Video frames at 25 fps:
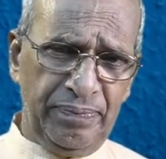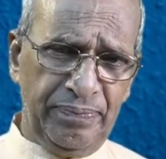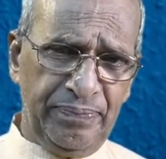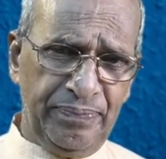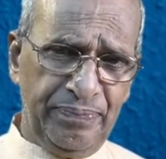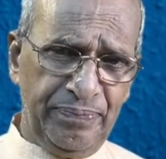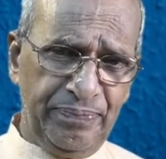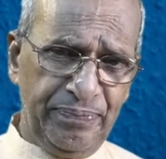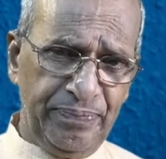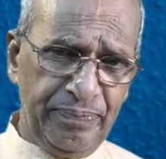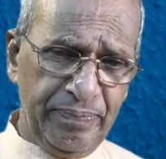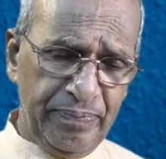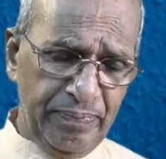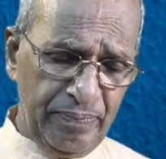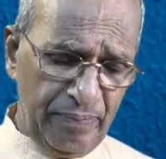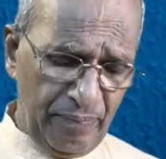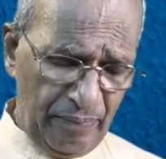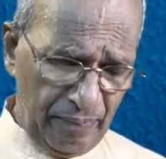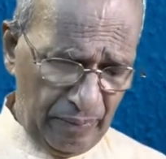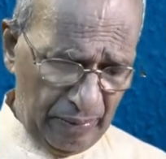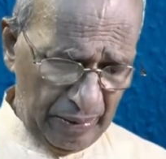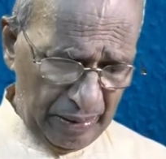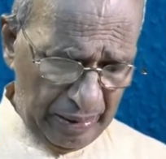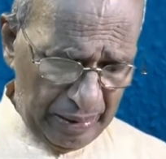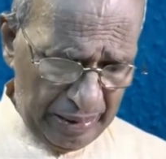
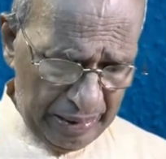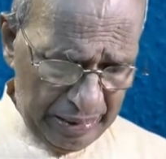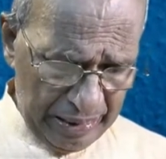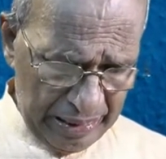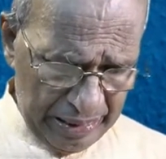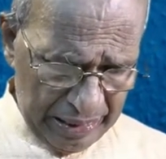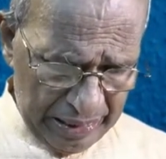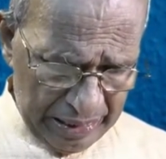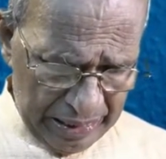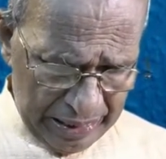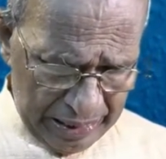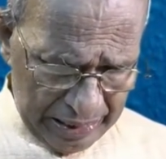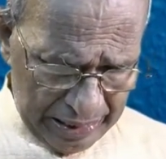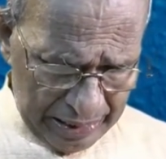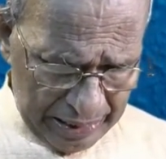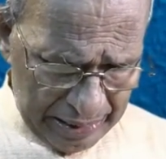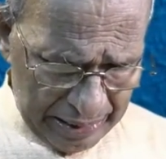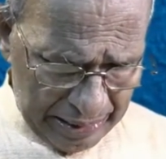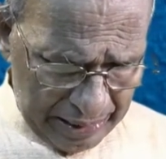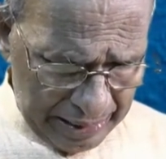[no speech]